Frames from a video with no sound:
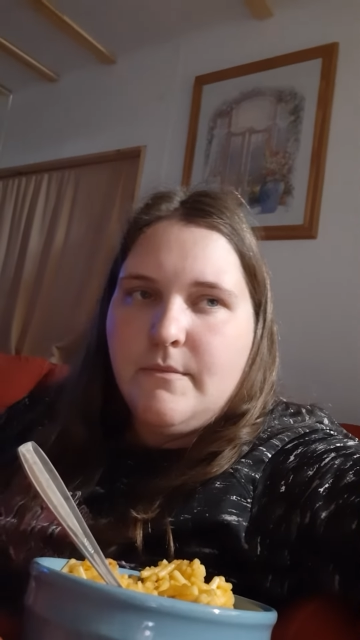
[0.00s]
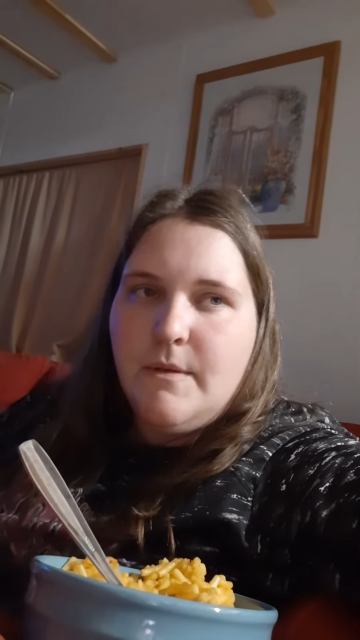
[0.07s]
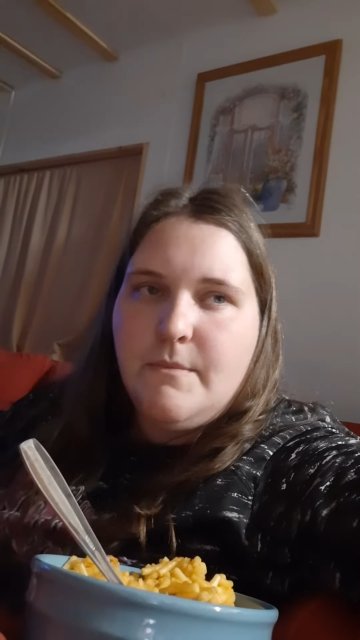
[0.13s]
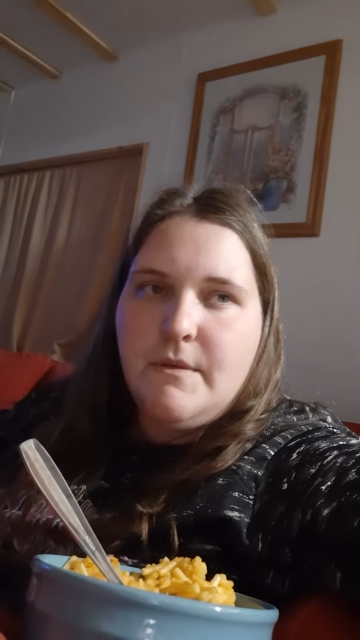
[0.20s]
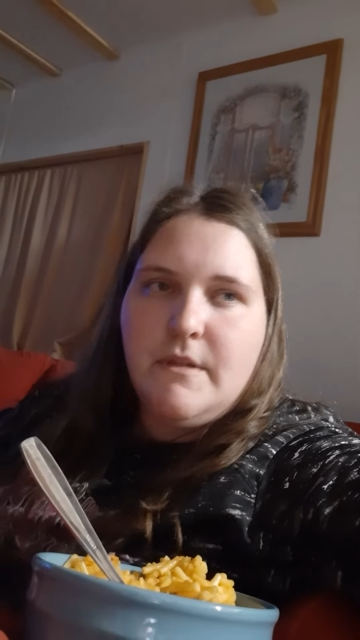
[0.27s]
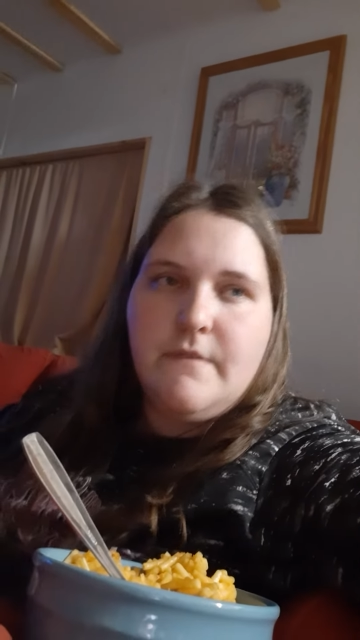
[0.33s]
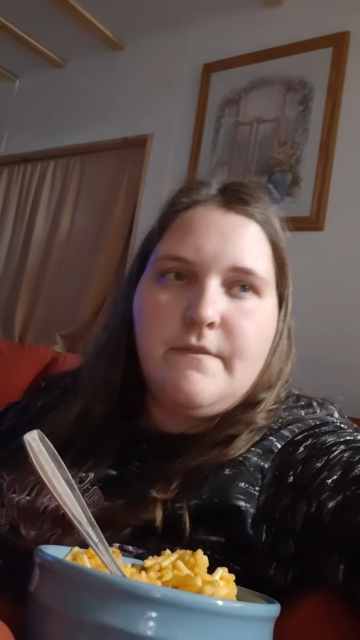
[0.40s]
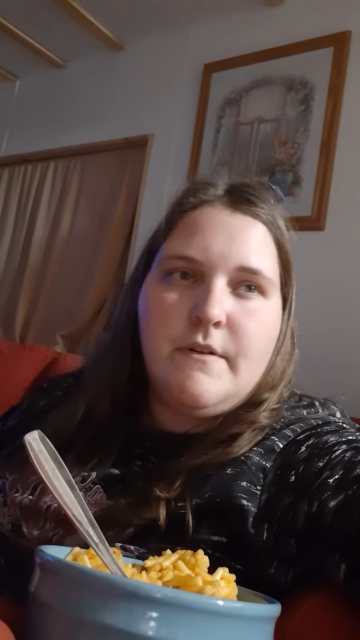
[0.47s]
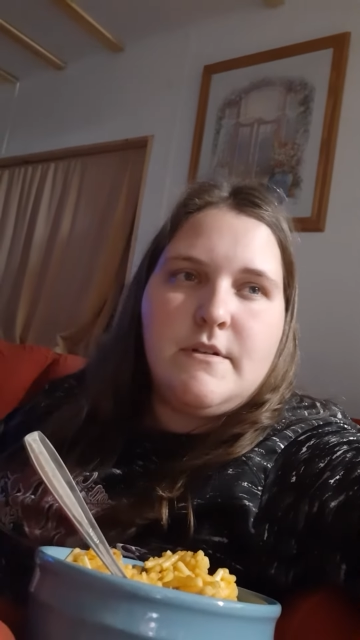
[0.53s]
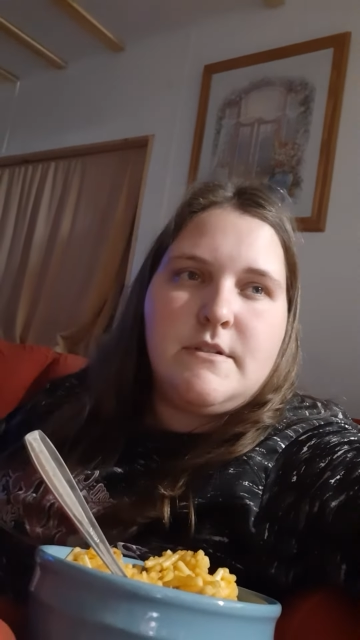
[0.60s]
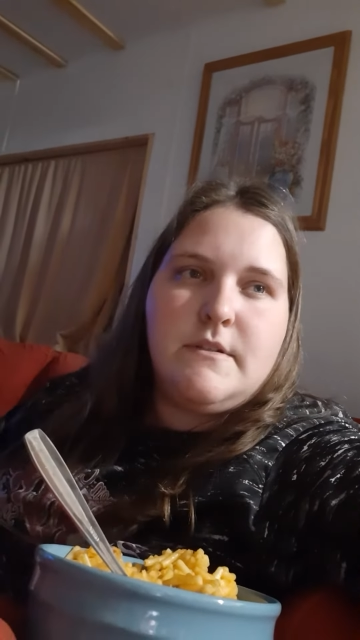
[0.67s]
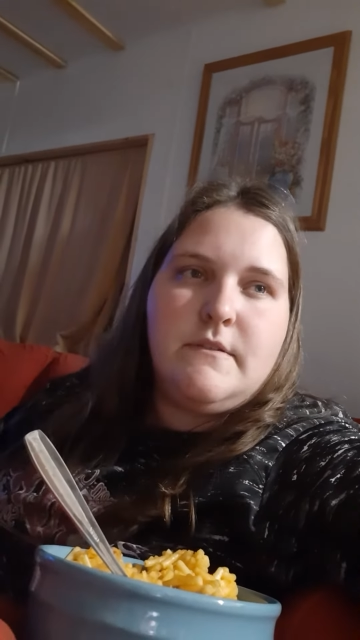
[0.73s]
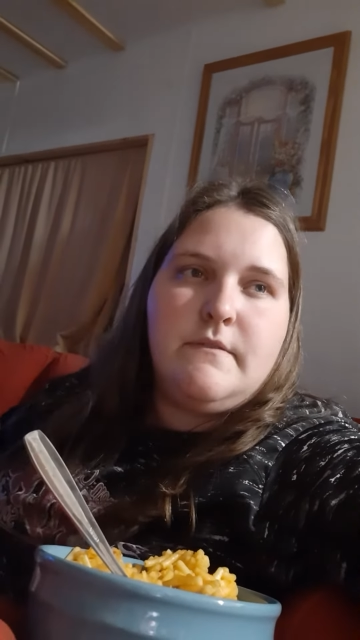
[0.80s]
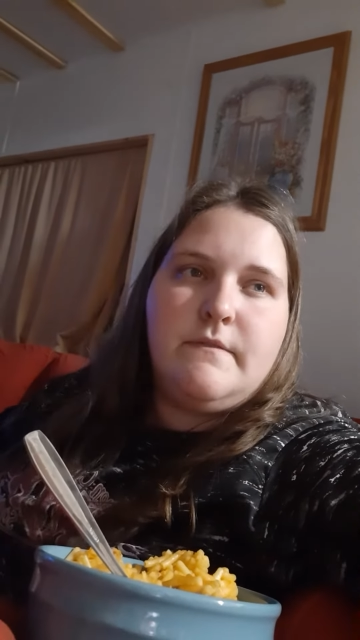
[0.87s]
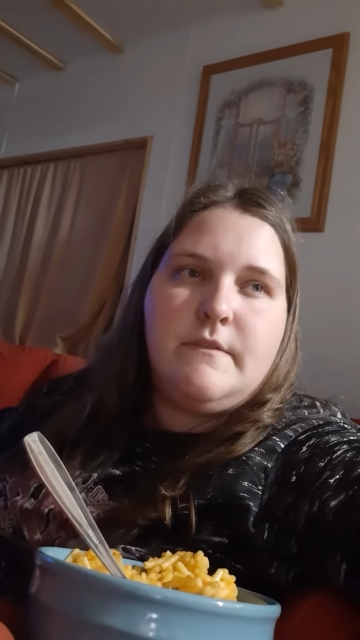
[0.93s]
maybe the 1st
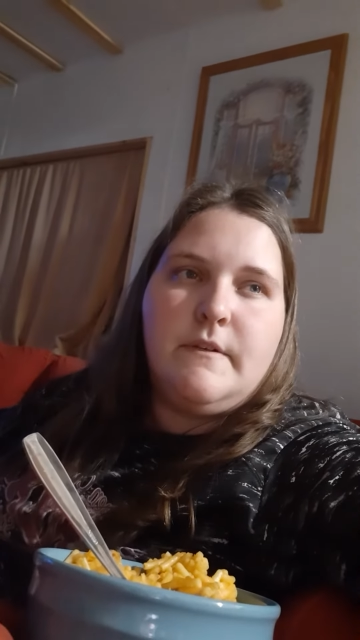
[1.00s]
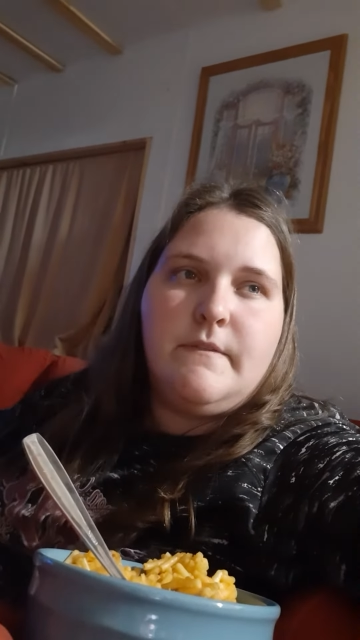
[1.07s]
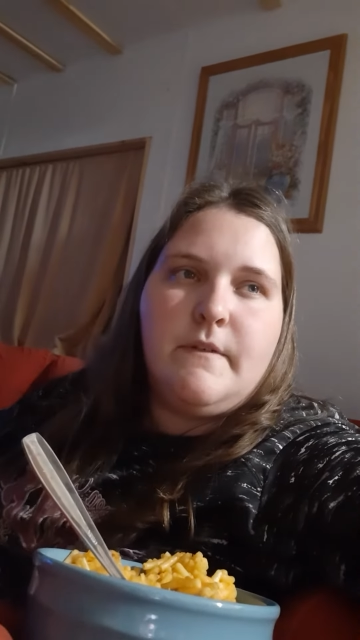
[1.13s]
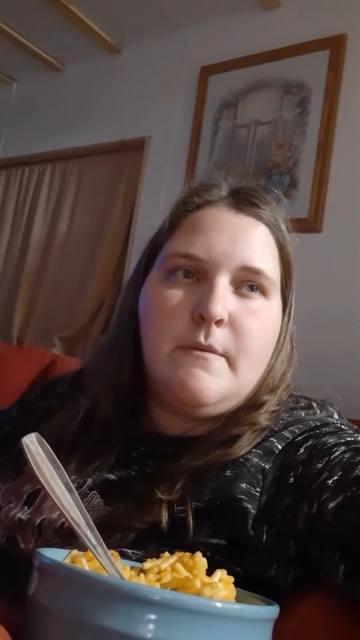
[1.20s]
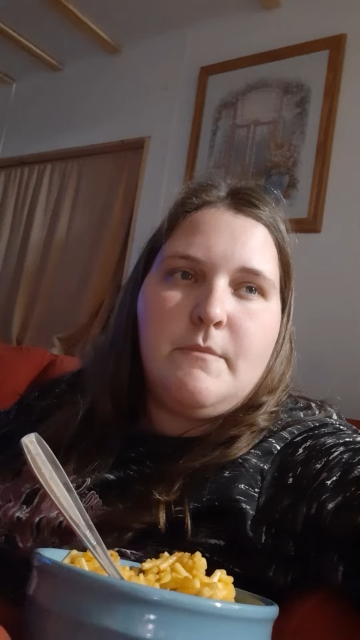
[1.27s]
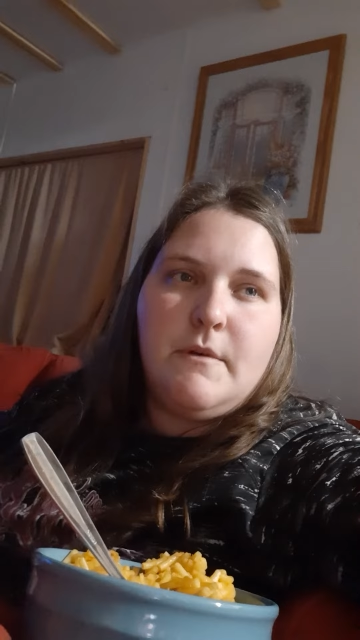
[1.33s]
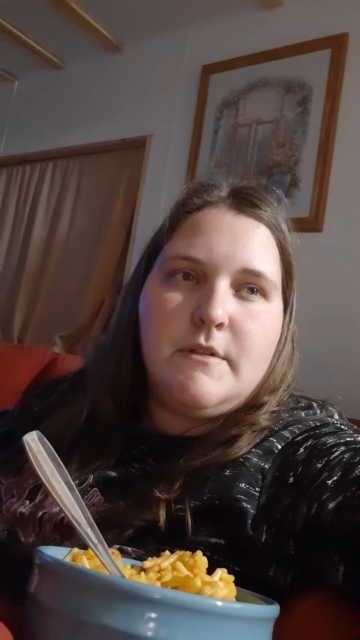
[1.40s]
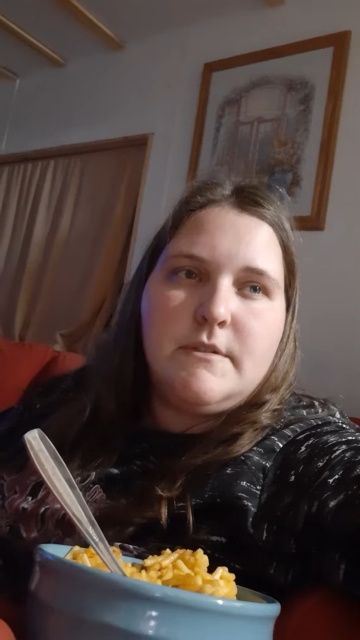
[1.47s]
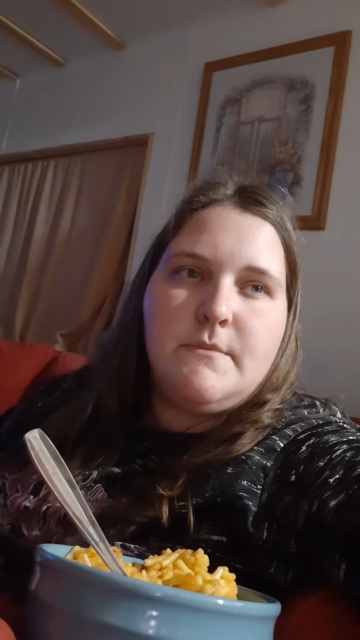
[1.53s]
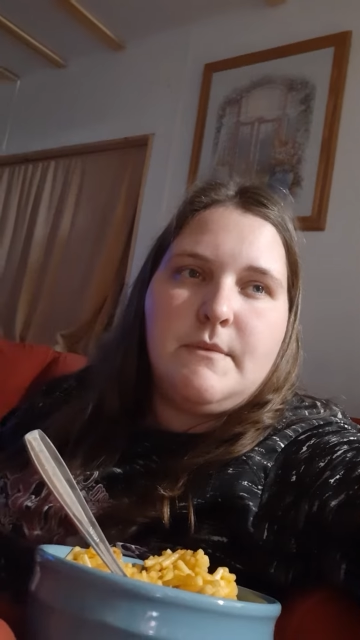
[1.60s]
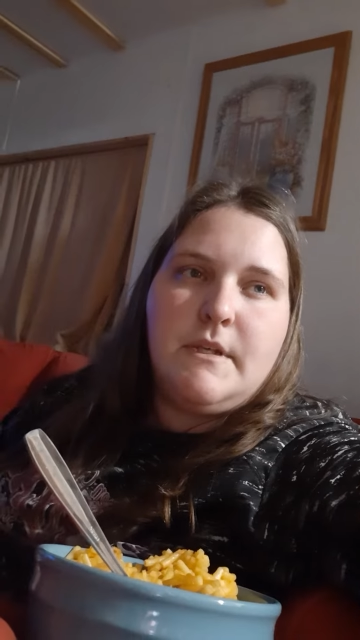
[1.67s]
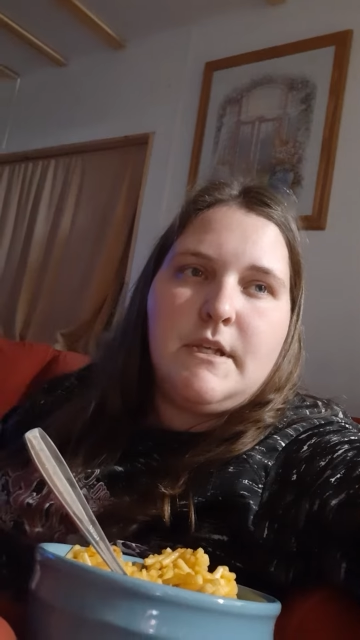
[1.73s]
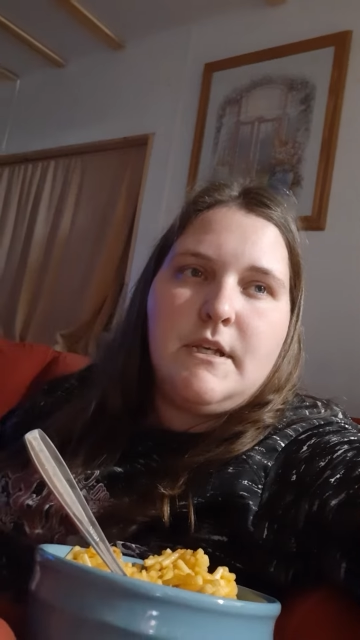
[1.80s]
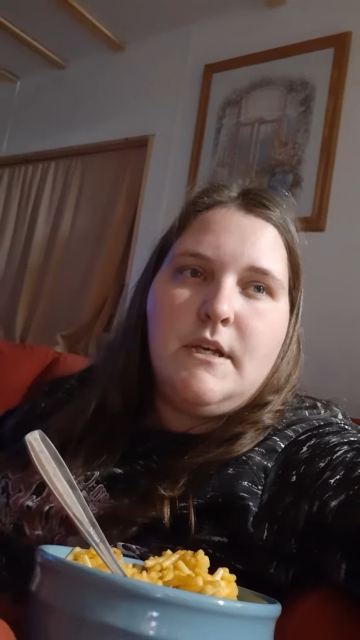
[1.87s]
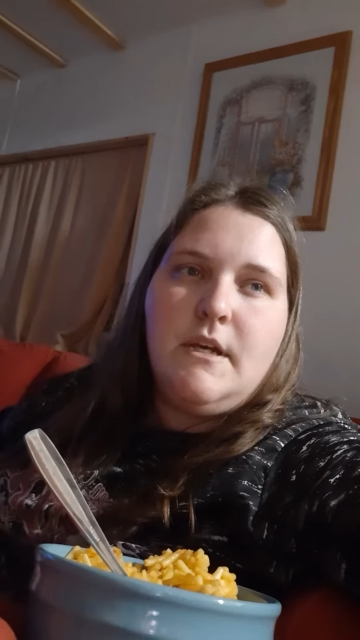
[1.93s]
of November or
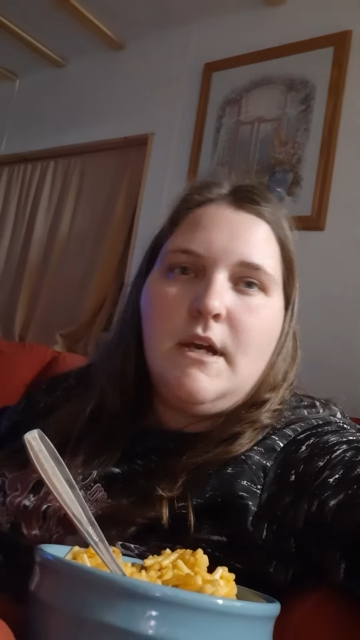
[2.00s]
something.